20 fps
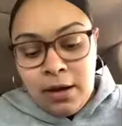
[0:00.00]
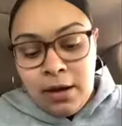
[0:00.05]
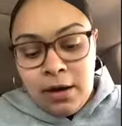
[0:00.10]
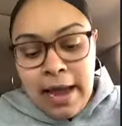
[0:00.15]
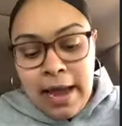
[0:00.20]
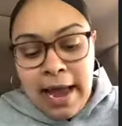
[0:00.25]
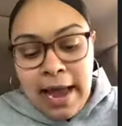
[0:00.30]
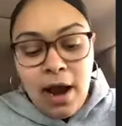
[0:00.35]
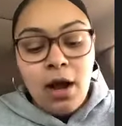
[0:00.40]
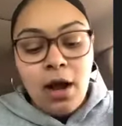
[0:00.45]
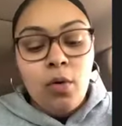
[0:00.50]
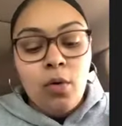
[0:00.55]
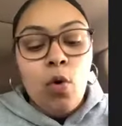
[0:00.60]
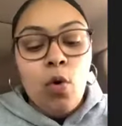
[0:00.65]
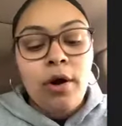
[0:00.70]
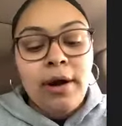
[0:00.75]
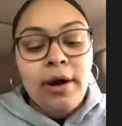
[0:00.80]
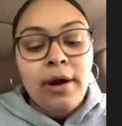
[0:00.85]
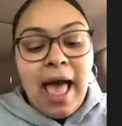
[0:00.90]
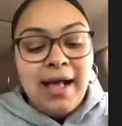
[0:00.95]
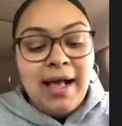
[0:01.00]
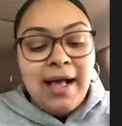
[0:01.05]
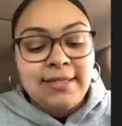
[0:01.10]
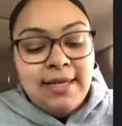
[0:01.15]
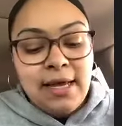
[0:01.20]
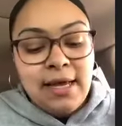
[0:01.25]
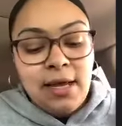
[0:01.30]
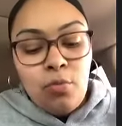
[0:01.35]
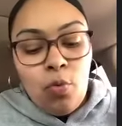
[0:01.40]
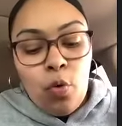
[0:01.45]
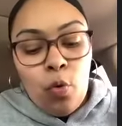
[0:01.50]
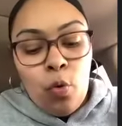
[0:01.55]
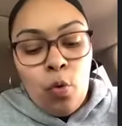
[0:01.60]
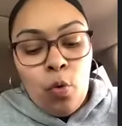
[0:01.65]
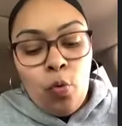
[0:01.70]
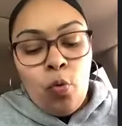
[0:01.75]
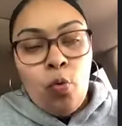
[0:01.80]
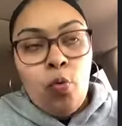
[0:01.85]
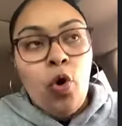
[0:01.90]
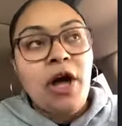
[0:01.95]
Eric Worre asked him,
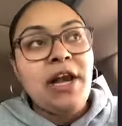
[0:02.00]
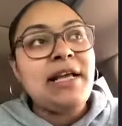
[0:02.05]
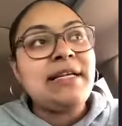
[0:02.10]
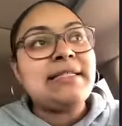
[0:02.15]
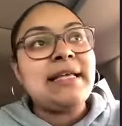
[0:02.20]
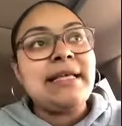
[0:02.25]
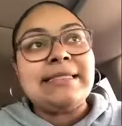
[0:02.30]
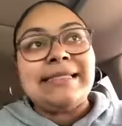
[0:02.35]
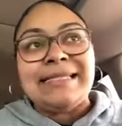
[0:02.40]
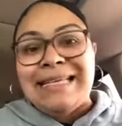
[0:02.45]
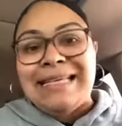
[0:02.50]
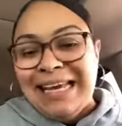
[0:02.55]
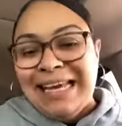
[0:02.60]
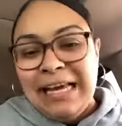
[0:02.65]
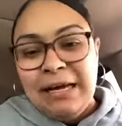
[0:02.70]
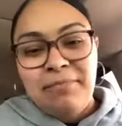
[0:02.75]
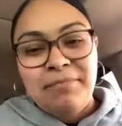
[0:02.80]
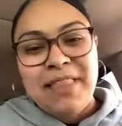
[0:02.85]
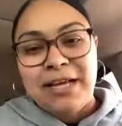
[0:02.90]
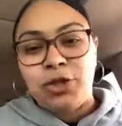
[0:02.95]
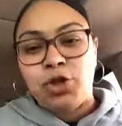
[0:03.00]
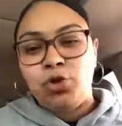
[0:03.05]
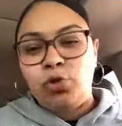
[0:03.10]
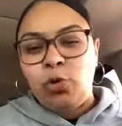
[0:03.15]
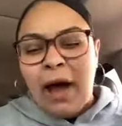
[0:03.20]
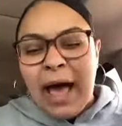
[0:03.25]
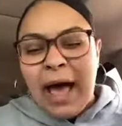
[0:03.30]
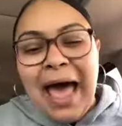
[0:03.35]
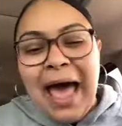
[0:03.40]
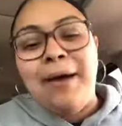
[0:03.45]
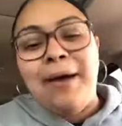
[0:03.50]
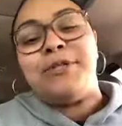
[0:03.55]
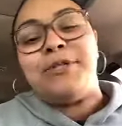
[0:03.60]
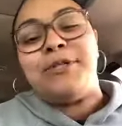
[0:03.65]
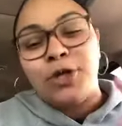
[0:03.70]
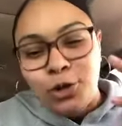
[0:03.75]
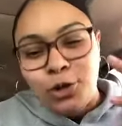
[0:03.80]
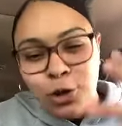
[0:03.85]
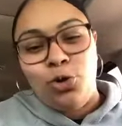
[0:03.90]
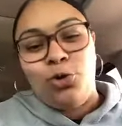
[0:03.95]
What is a team that you
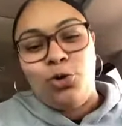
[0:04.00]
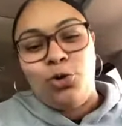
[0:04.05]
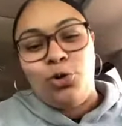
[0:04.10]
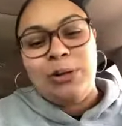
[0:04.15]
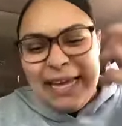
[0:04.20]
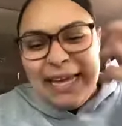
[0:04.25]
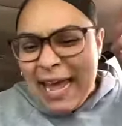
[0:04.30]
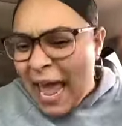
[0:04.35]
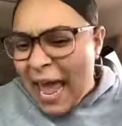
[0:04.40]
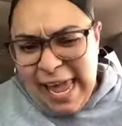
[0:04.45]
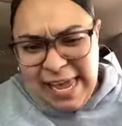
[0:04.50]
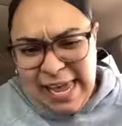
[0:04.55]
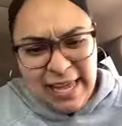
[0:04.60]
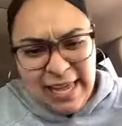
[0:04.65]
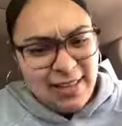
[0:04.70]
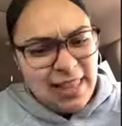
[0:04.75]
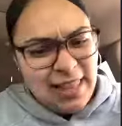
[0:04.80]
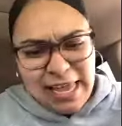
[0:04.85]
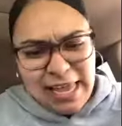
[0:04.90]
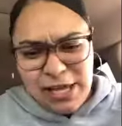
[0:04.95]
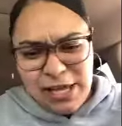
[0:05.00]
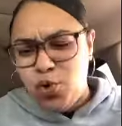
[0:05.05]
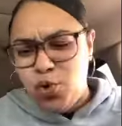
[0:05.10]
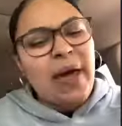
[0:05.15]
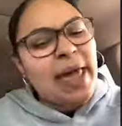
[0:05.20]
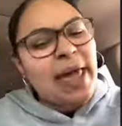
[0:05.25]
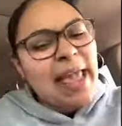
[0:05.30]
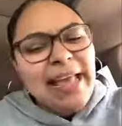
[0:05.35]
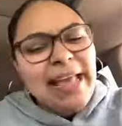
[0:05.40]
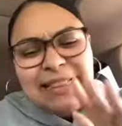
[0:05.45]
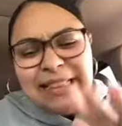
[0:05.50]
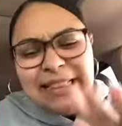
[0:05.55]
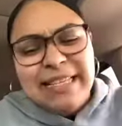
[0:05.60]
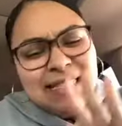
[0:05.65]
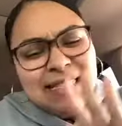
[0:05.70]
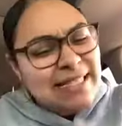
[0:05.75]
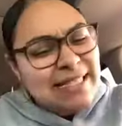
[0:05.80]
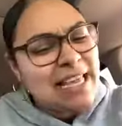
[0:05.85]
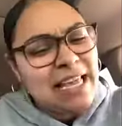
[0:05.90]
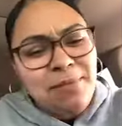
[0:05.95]
absolutely hate? Like, you hate this
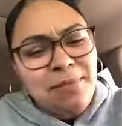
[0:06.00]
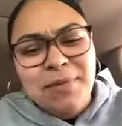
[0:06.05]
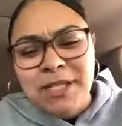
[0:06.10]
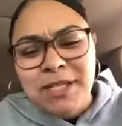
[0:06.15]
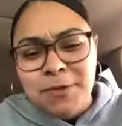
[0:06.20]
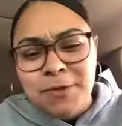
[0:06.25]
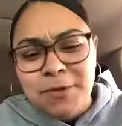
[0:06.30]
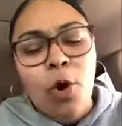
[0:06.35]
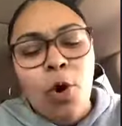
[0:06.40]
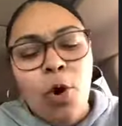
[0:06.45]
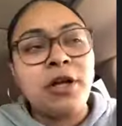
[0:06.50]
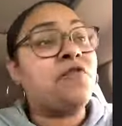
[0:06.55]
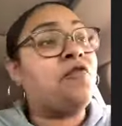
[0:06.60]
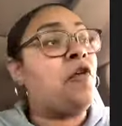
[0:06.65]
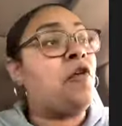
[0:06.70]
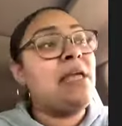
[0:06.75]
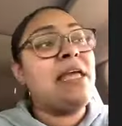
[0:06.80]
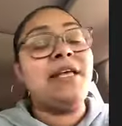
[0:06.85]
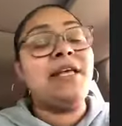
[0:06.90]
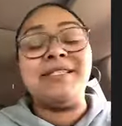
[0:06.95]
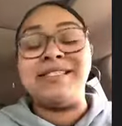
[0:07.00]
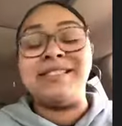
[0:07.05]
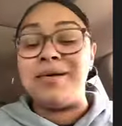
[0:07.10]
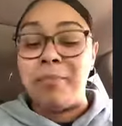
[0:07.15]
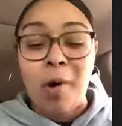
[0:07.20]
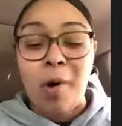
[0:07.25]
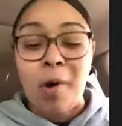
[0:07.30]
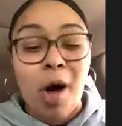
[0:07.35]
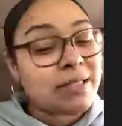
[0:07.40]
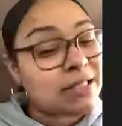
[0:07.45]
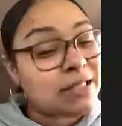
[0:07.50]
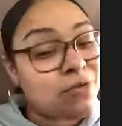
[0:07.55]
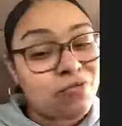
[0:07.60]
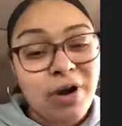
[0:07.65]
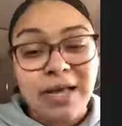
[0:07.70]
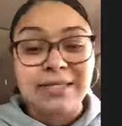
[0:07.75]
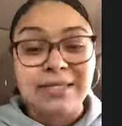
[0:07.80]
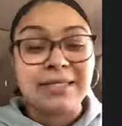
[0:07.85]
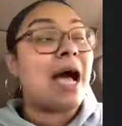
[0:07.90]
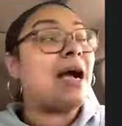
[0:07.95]
team in sports. For me, it's the Boston
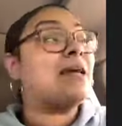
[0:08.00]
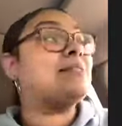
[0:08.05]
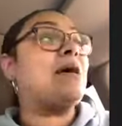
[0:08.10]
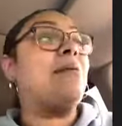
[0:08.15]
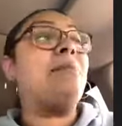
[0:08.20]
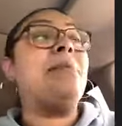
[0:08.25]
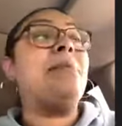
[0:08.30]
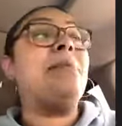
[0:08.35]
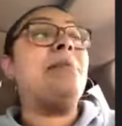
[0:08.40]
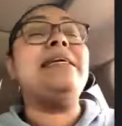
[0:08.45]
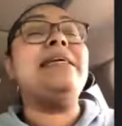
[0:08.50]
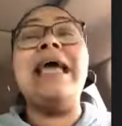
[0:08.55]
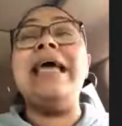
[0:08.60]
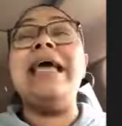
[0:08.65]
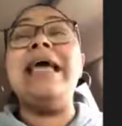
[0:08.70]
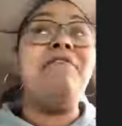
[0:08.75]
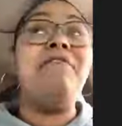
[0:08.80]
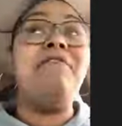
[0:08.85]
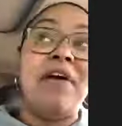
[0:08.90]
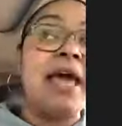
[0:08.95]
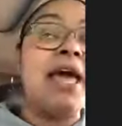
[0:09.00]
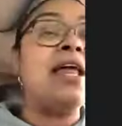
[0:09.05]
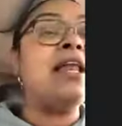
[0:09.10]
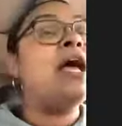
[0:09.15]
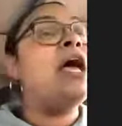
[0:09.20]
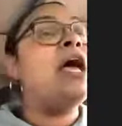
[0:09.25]
Red Sox. I'm a Yankee fan.